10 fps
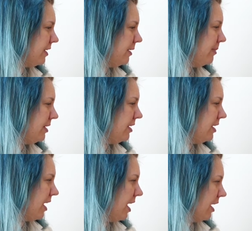I
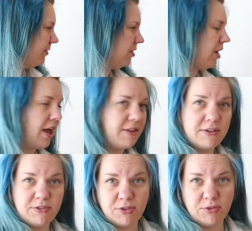mean, I have not had
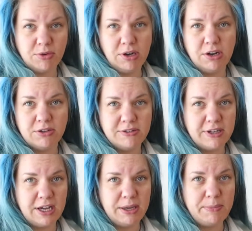this for a really long
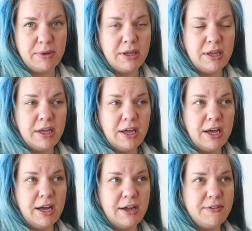time.
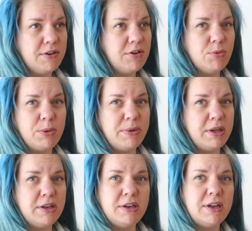There are
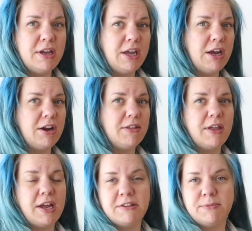women here that
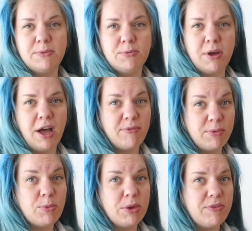have
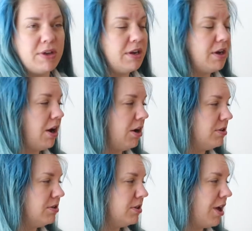been weaving
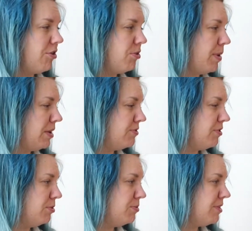on counterbalance
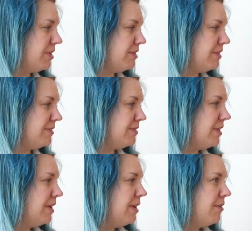looms like this
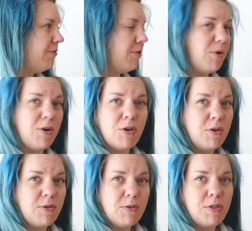for
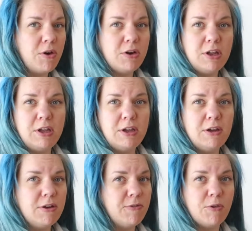30,
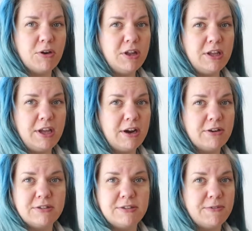40
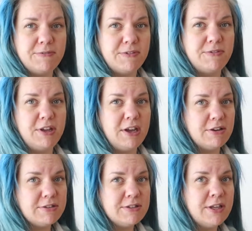years, even 50
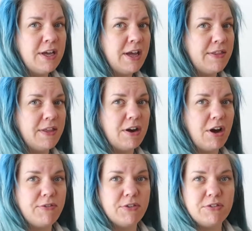years, and they're
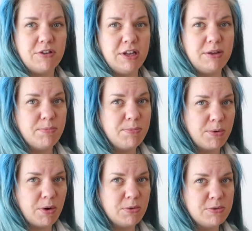obviously
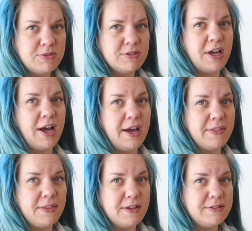pros
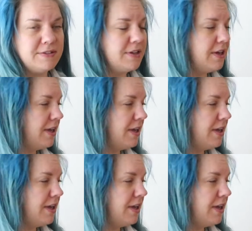at this,